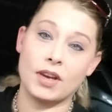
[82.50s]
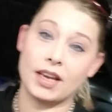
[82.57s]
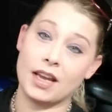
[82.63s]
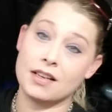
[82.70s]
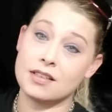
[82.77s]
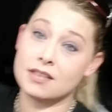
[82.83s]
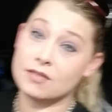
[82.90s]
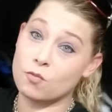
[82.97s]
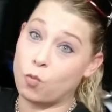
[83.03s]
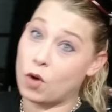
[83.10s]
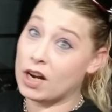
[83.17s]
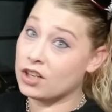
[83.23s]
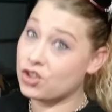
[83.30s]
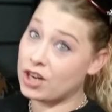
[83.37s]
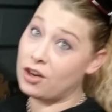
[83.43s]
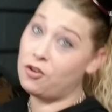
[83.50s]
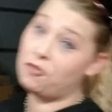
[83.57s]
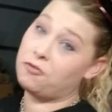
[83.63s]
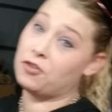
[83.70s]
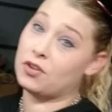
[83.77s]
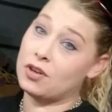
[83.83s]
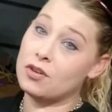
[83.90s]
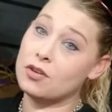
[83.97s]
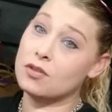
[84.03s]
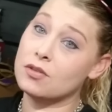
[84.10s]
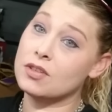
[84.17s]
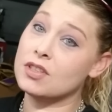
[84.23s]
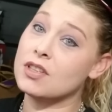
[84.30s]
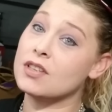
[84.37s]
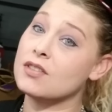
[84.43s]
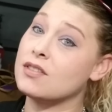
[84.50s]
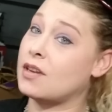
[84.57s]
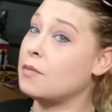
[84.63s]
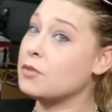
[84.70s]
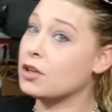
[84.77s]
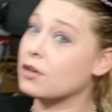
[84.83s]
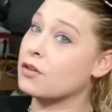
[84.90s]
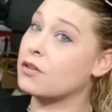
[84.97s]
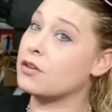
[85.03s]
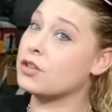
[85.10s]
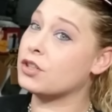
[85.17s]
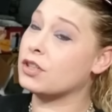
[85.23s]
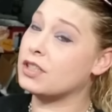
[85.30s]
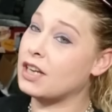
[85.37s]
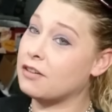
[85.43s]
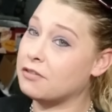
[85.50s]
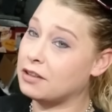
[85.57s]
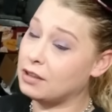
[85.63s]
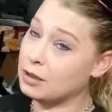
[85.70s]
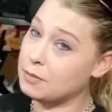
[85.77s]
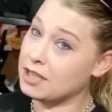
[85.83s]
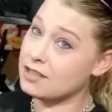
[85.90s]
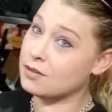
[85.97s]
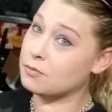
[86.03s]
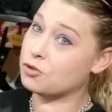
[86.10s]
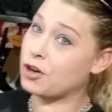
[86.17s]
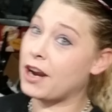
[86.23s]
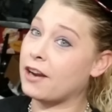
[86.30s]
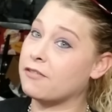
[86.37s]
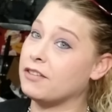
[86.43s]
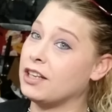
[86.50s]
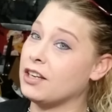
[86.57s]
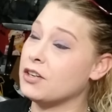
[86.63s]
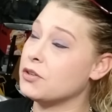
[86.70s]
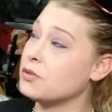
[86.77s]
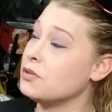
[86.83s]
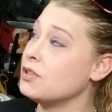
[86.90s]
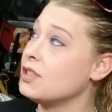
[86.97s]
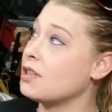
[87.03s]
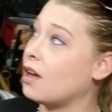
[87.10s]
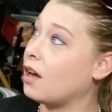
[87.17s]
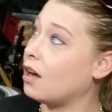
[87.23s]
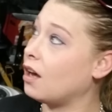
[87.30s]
I guess watch out for those this summer. There should definitely be some track videos